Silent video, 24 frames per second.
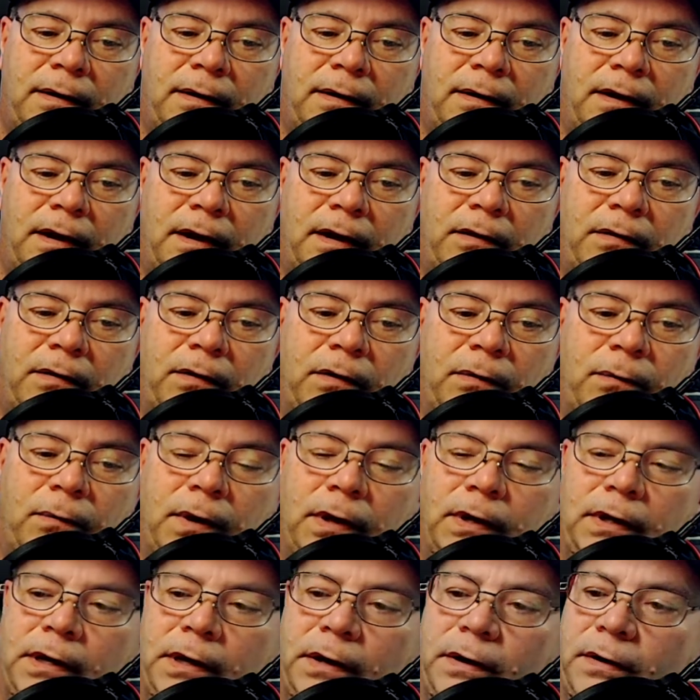I don't know what
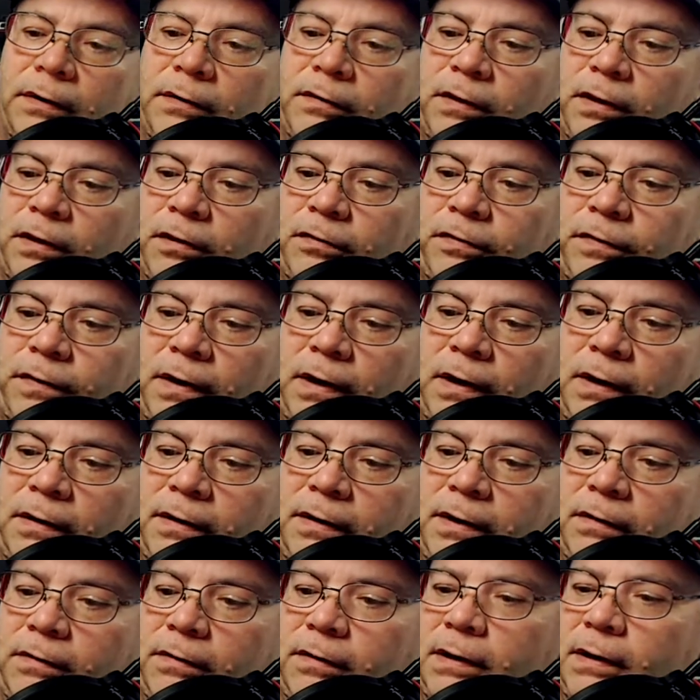year it says for
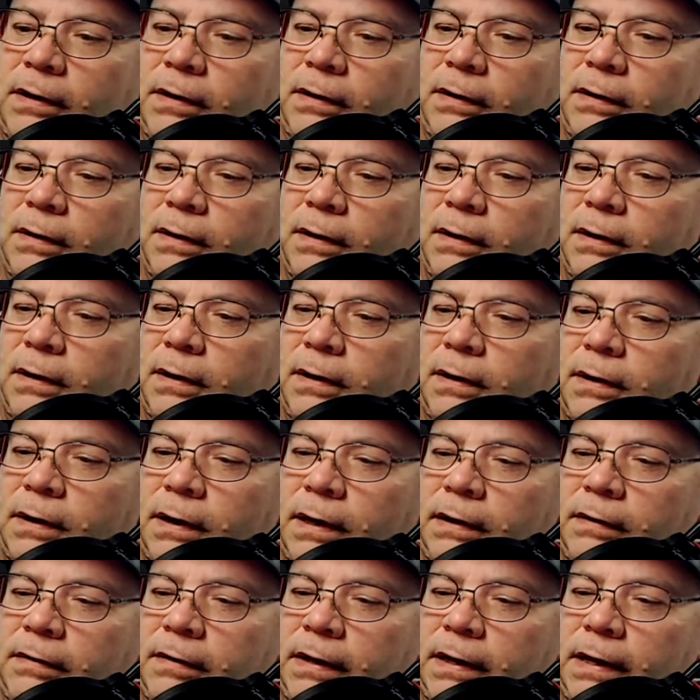Disney.
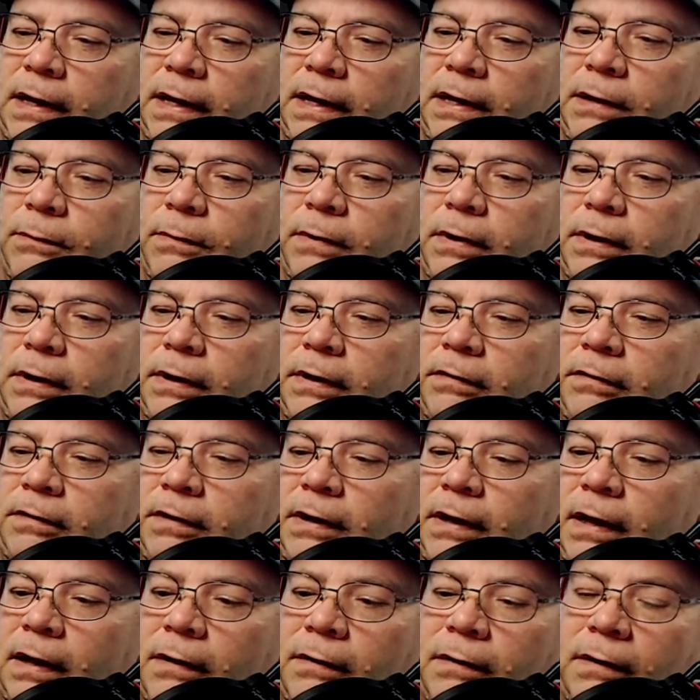1981 Disney?
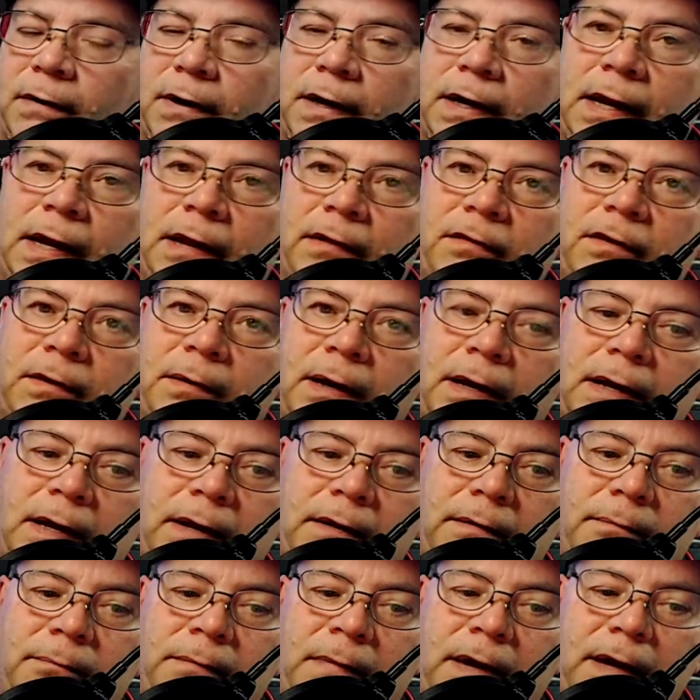I don't know. I can't see.
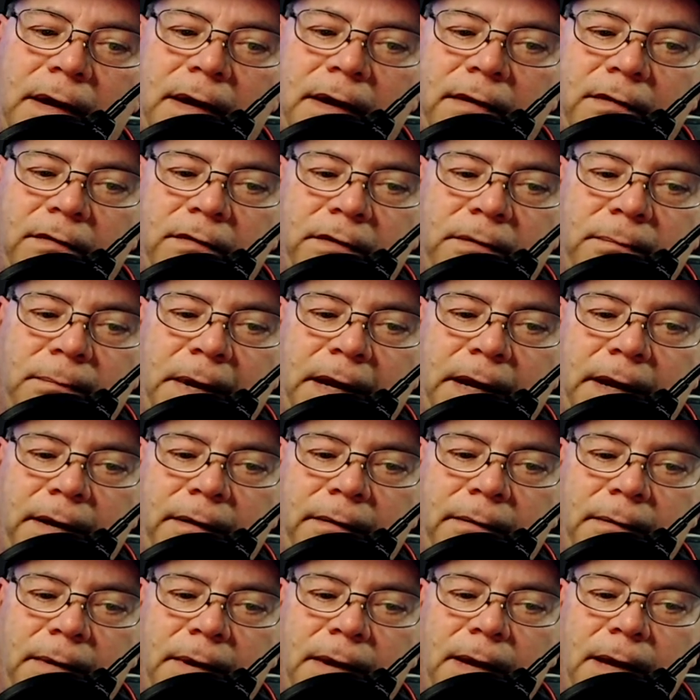My eyes are bad.
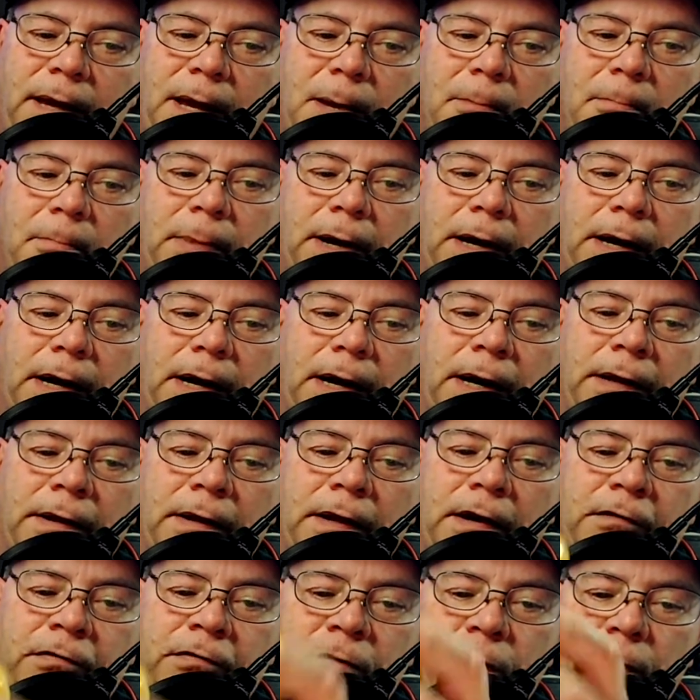But and then,
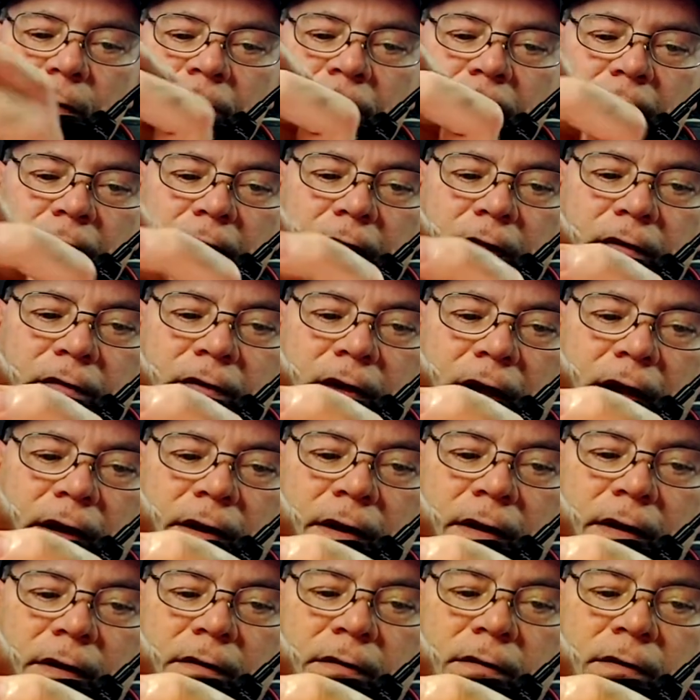of course, on the other side,
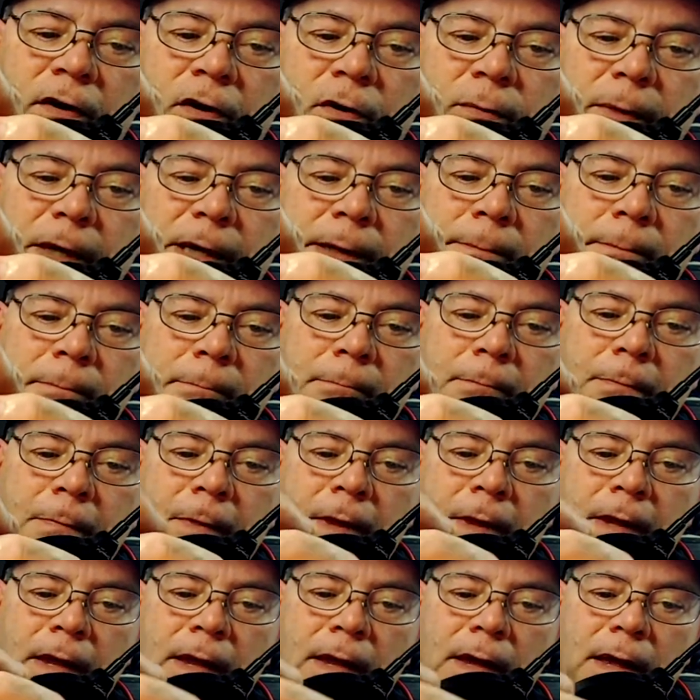Tomy.
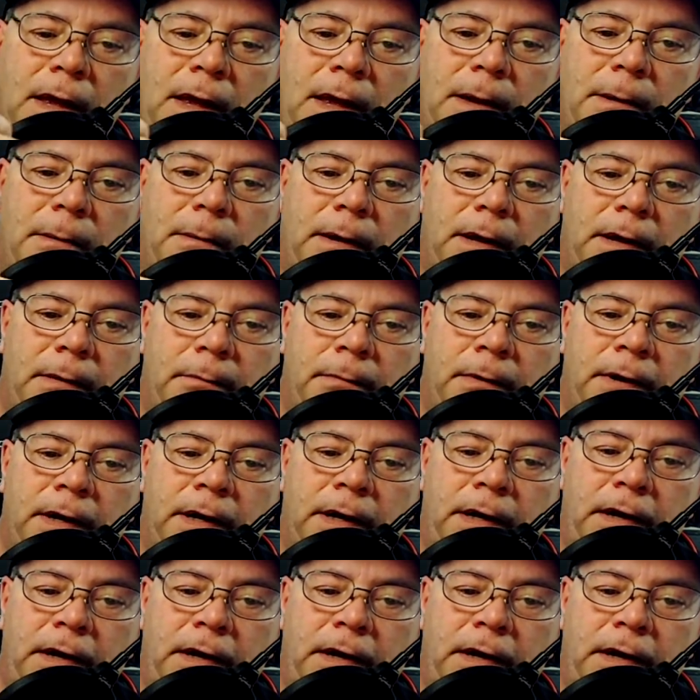But it